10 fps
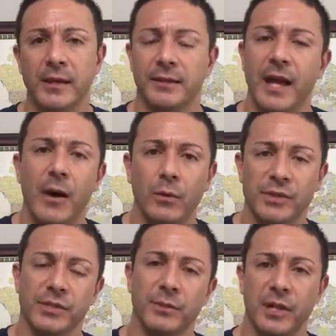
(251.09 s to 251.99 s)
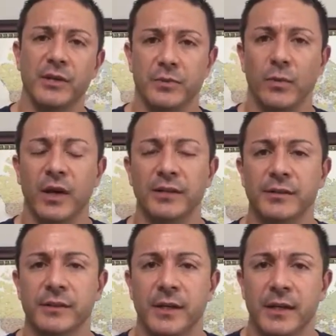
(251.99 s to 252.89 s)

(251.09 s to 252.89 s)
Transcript: Not what someone else wants.